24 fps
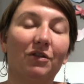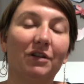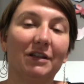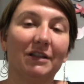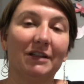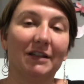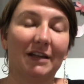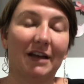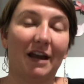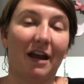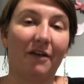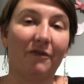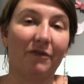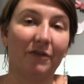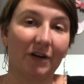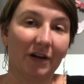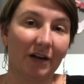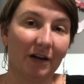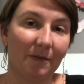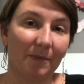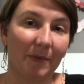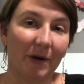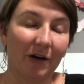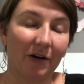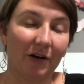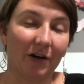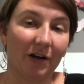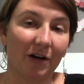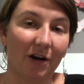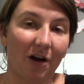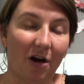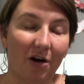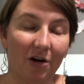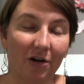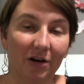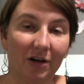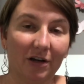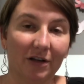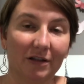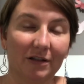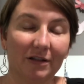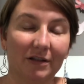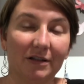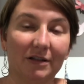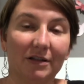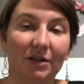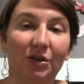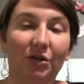is an African-American
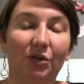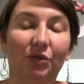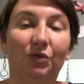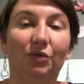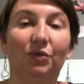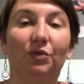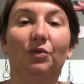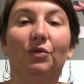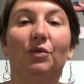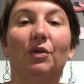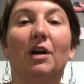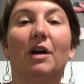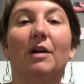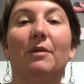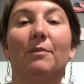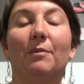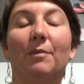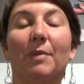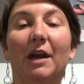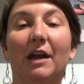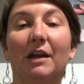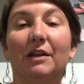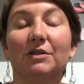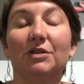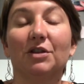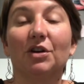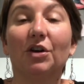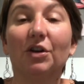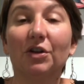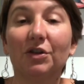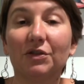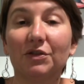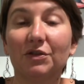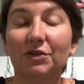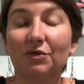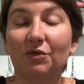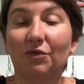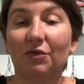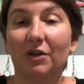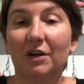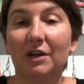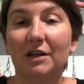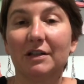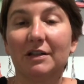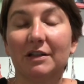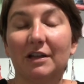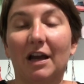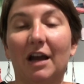artist who paints her
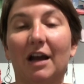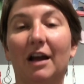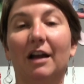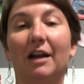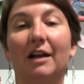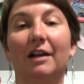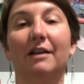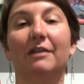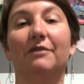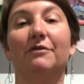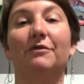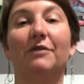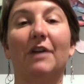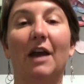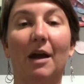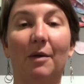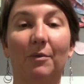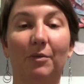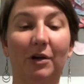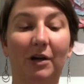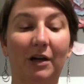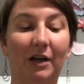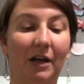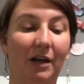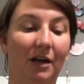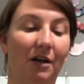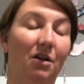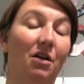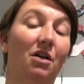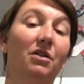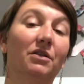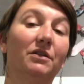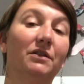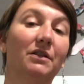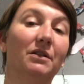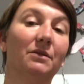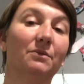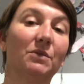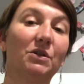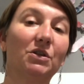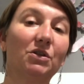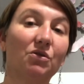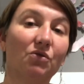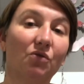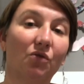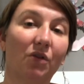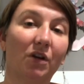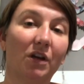stories on fabric and calls them
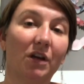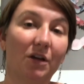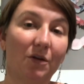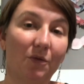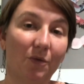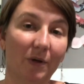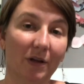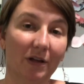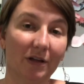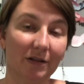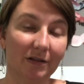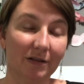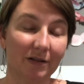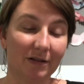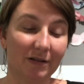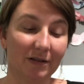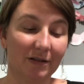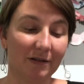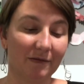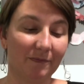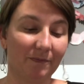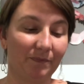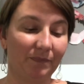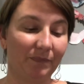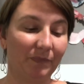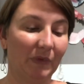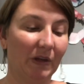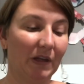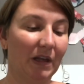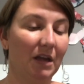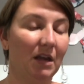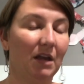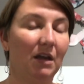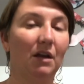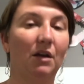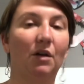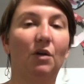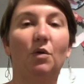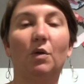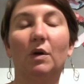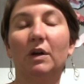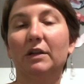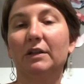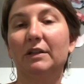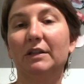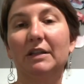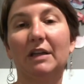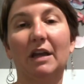story quilts.
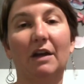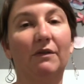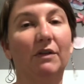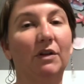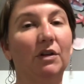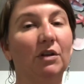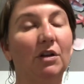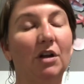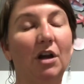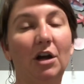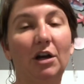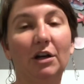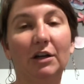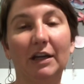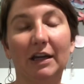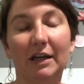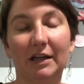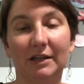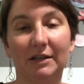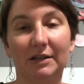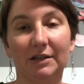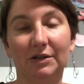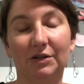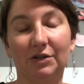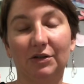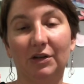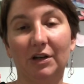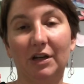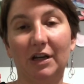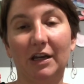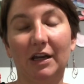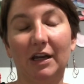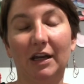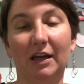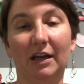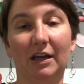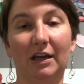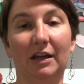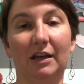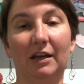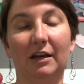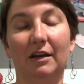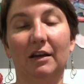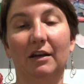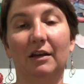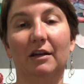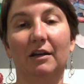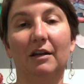Quilts have a long history
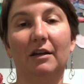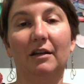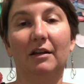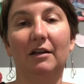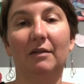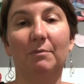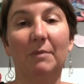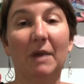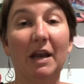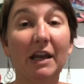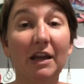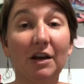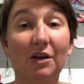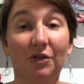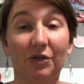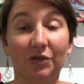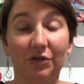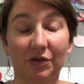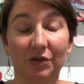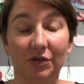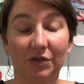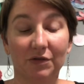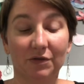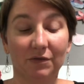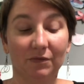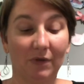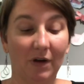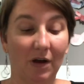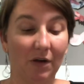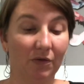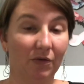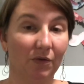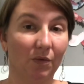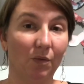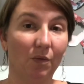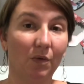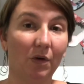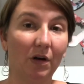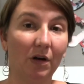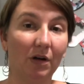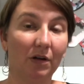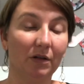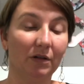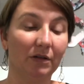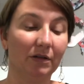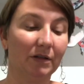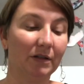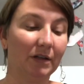in many cultures around the
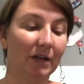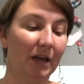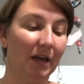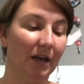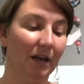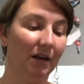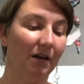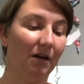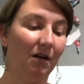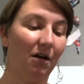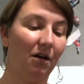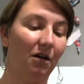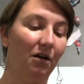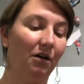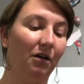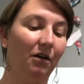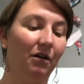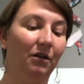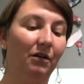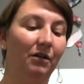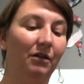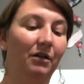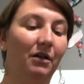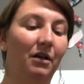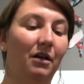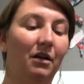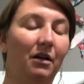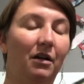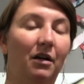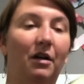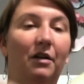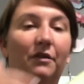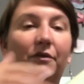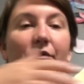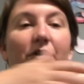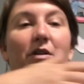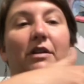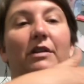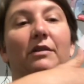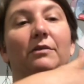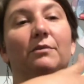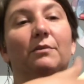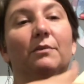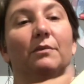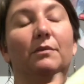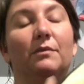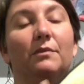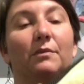world and are
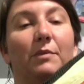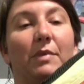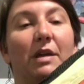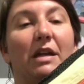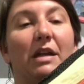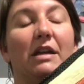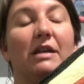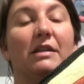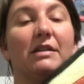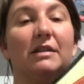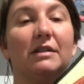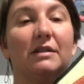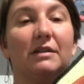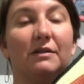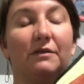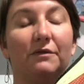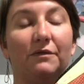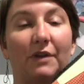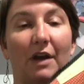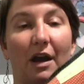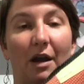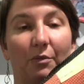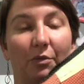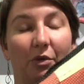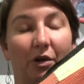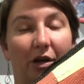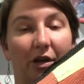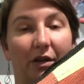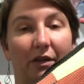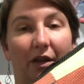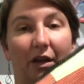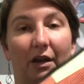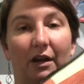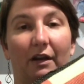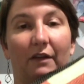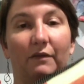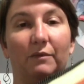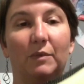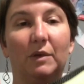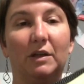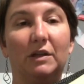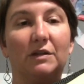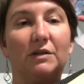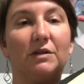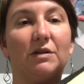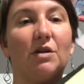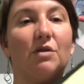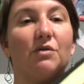often pieces of fabric that have been
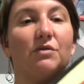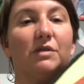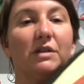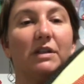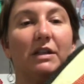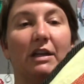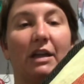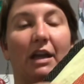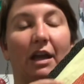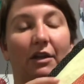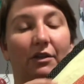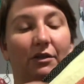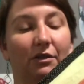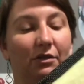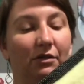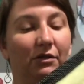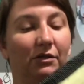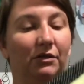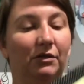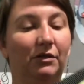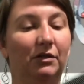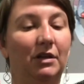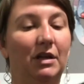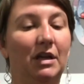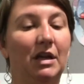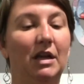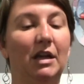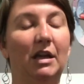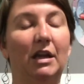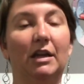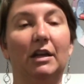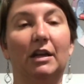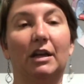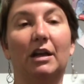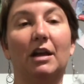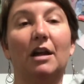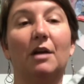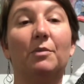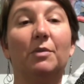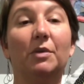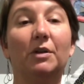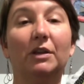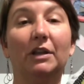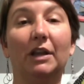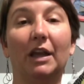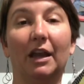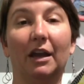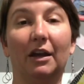sewn together in a
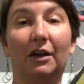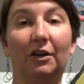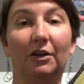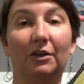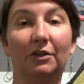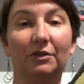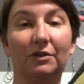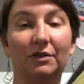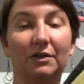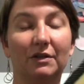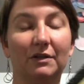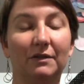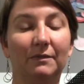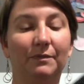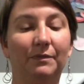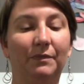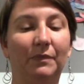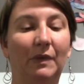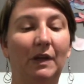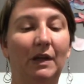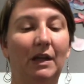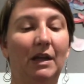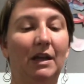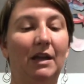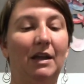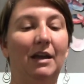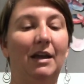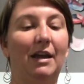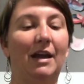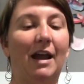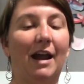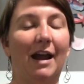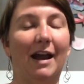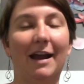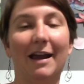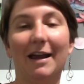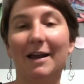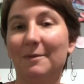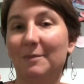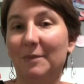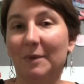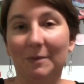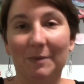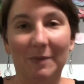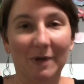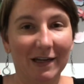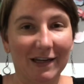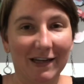couple layers. I am
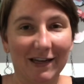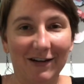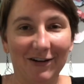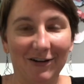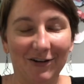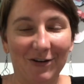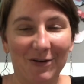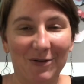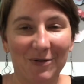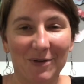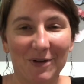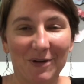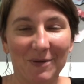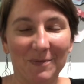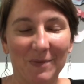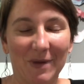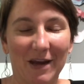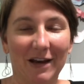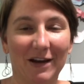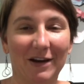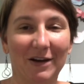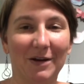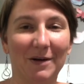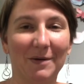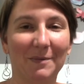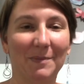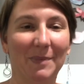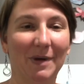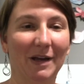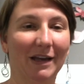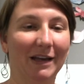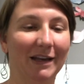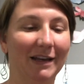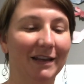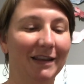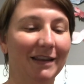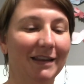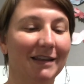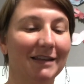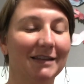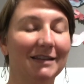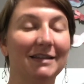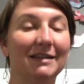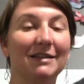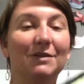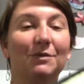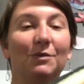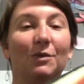a beginner quilt maker, but this
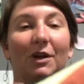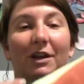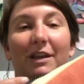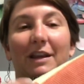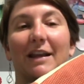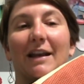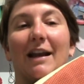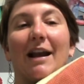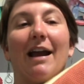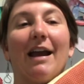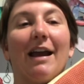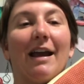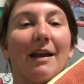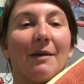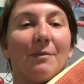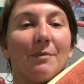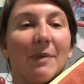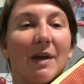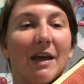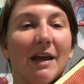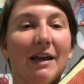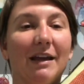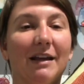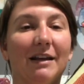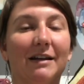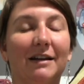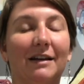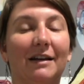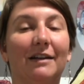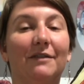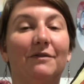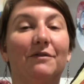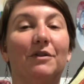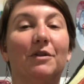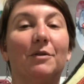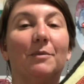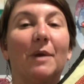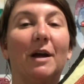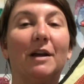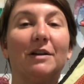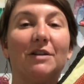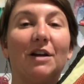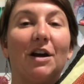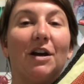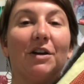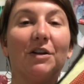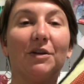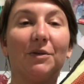is one that I had made for my
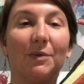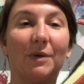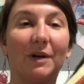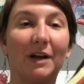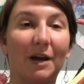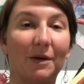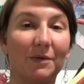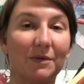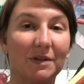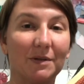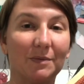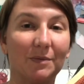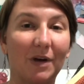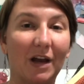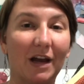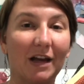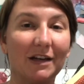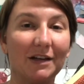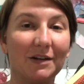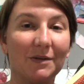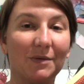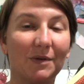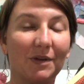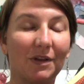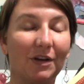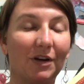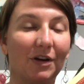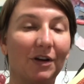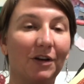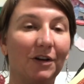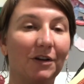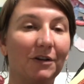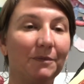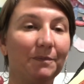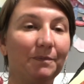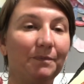daughter when I was pregnant with her.